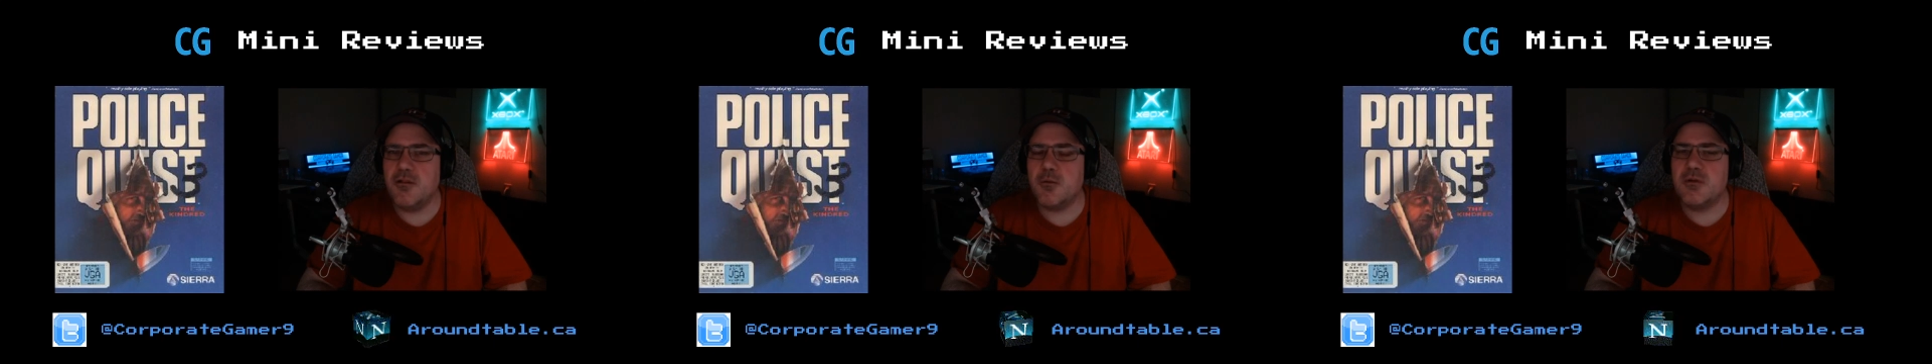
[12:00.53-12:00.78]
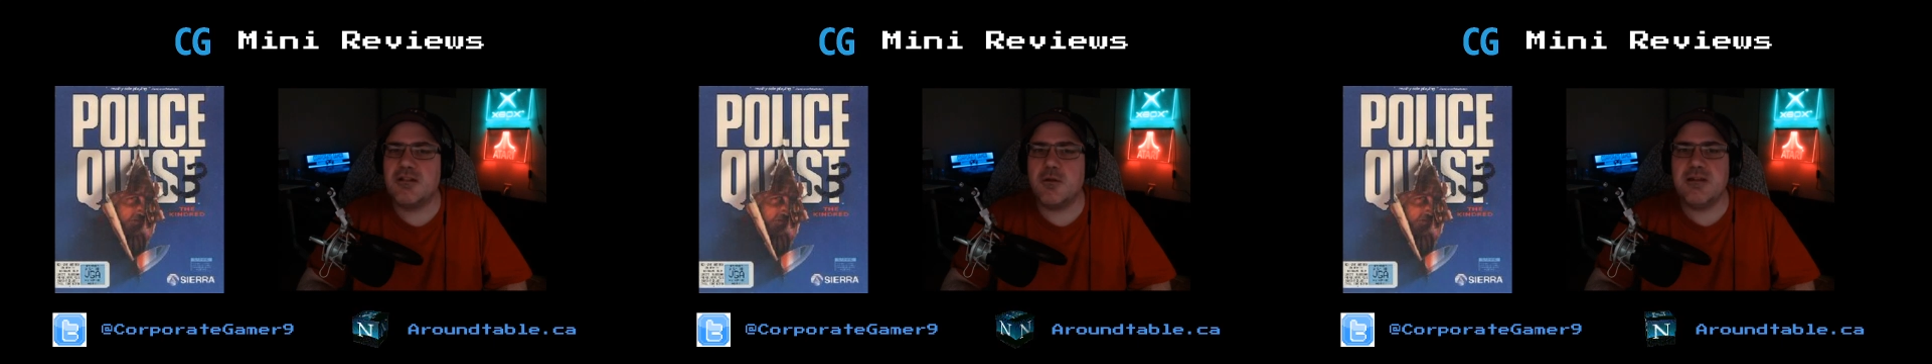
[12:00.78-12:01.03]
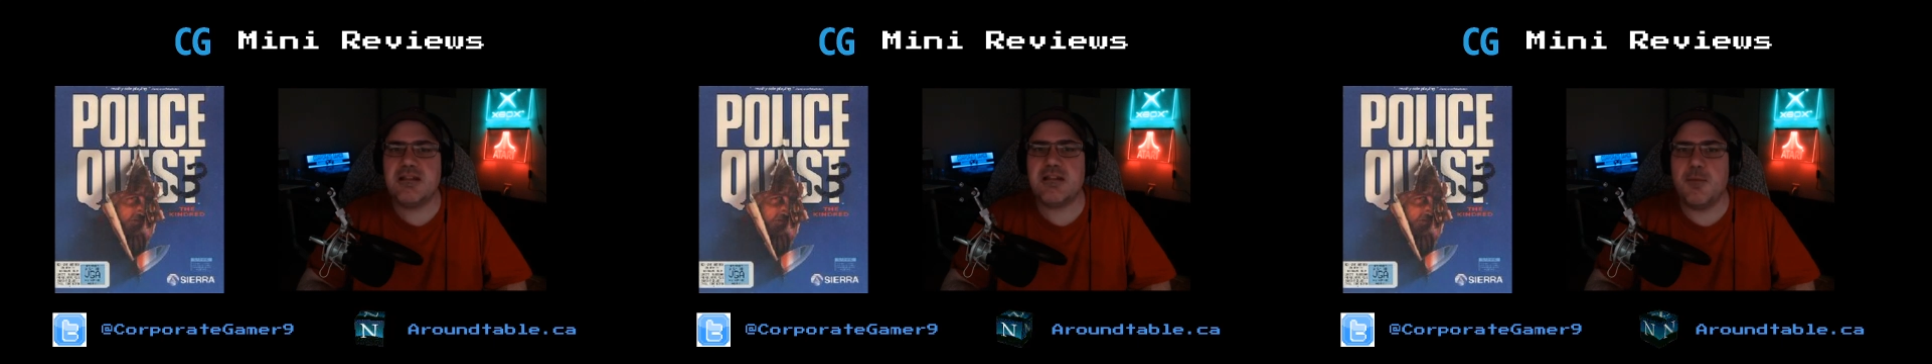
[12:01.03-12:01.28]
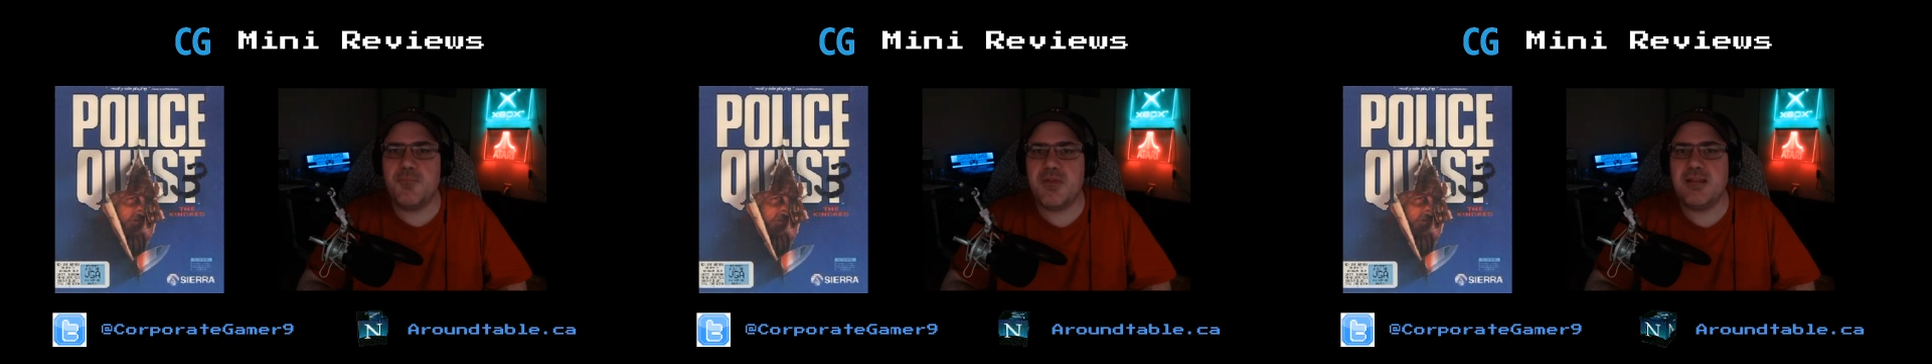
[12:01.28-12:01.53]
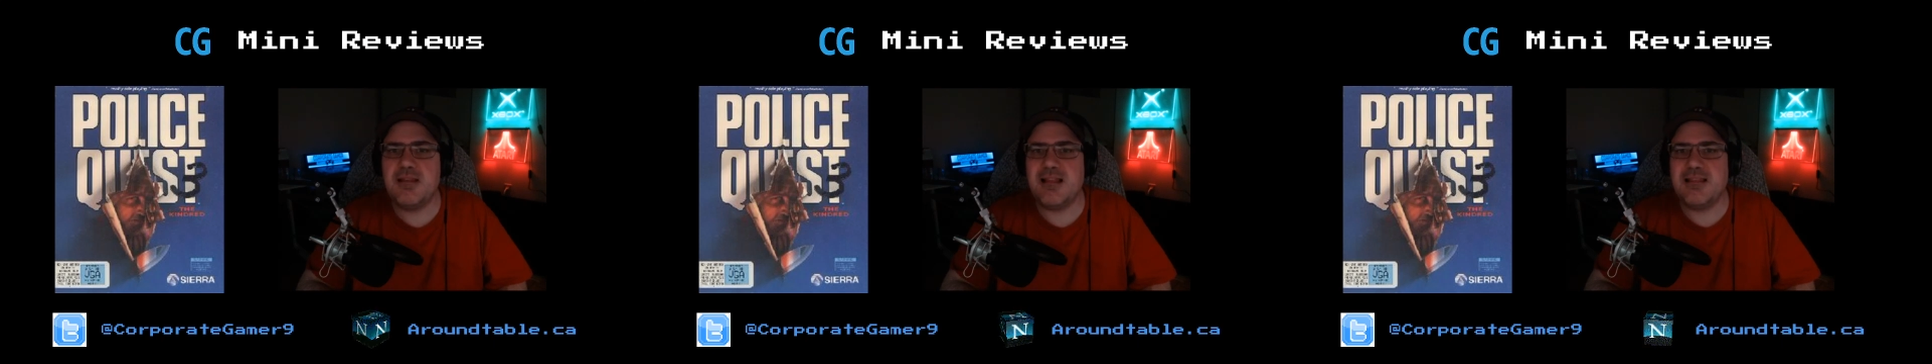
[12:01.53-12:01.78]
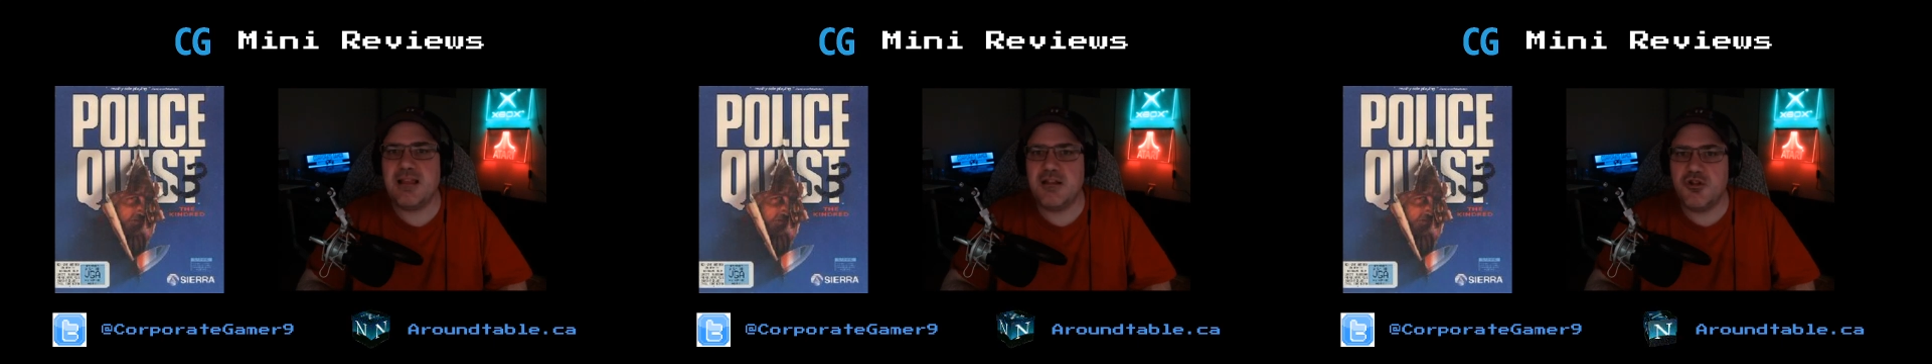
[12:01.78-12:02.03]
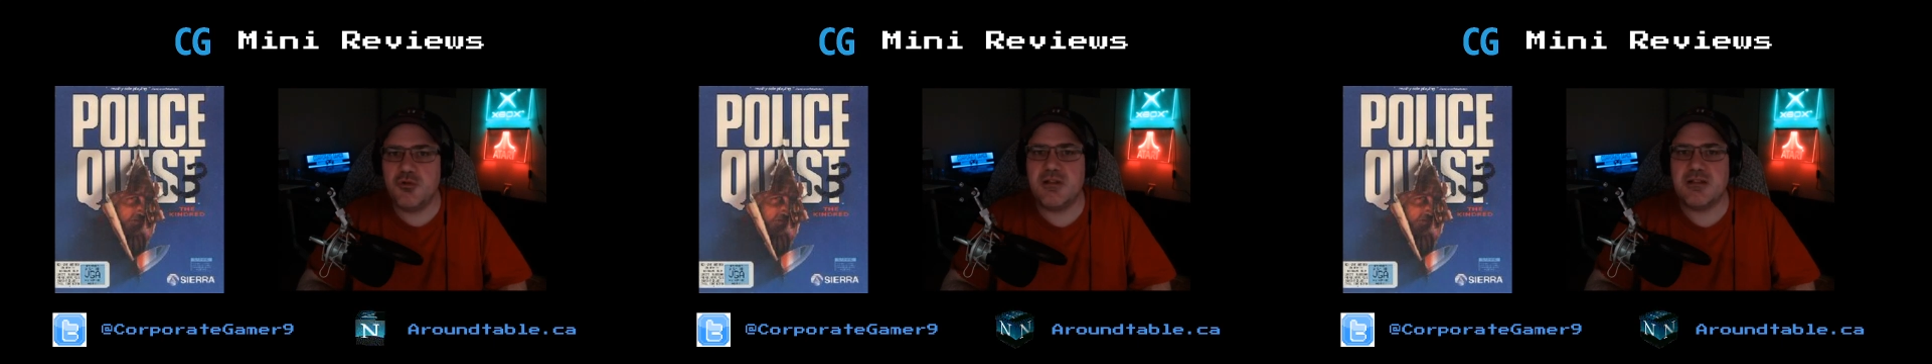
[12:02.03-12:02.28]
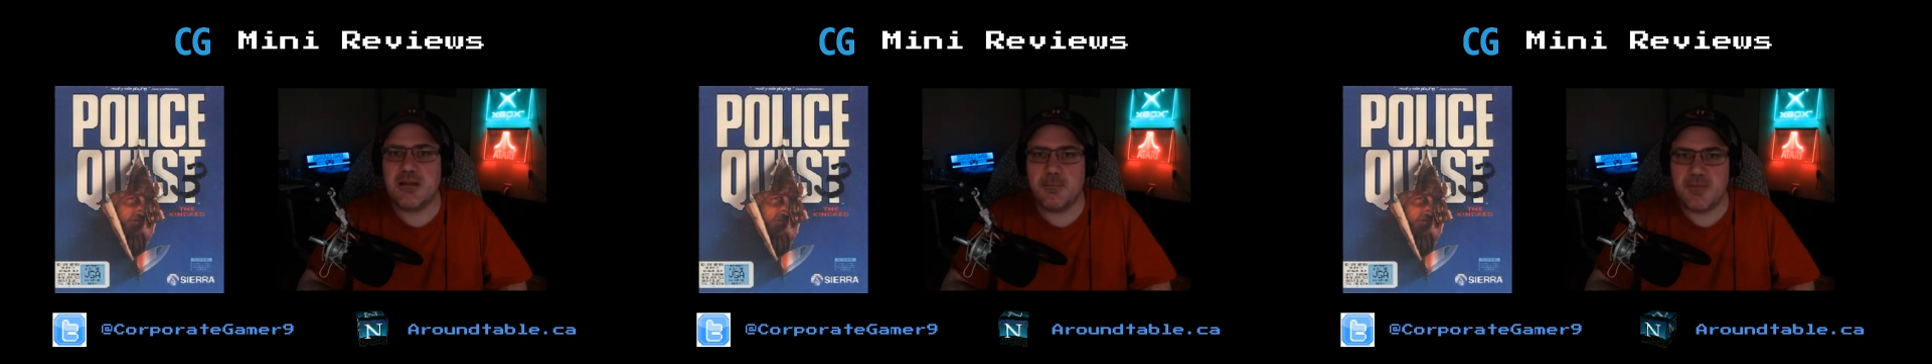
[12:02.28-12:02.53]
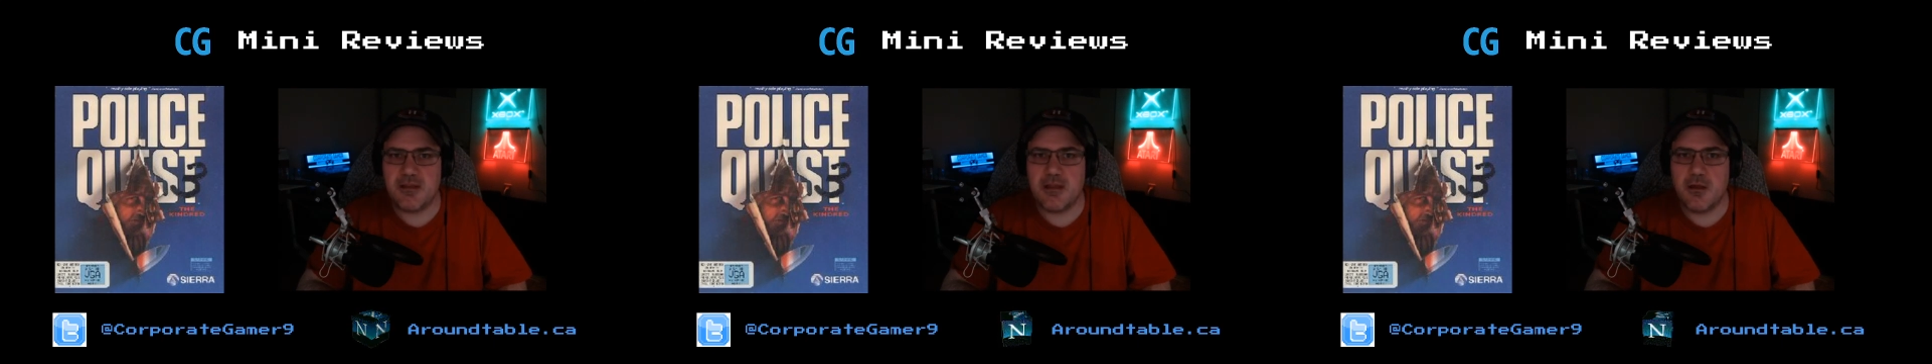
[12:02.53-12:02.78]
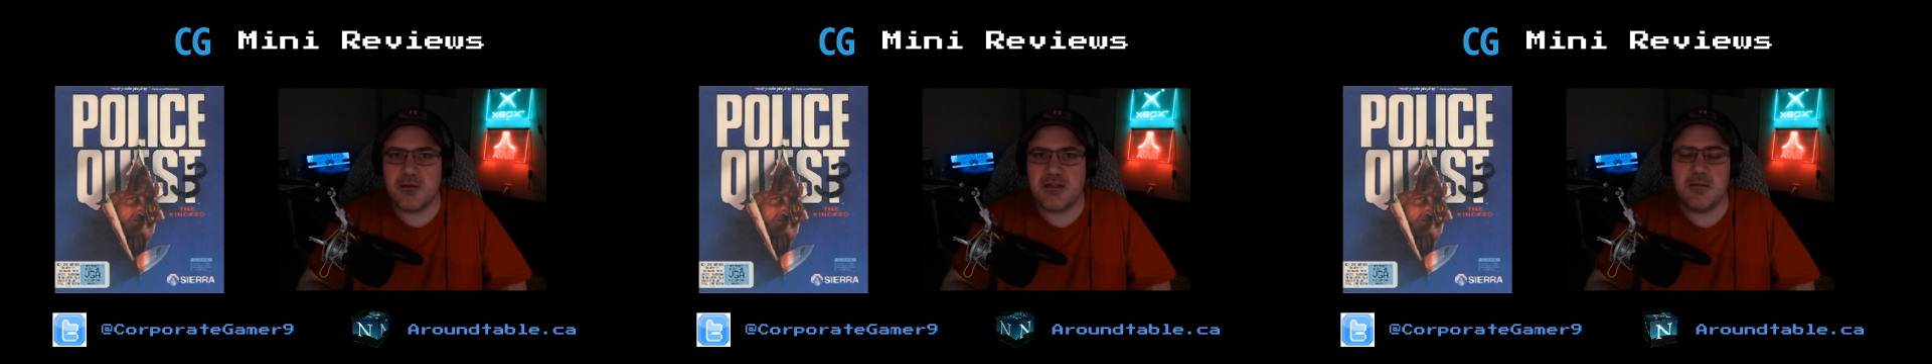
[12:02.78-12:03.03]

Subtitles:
There was always something that led you to something else,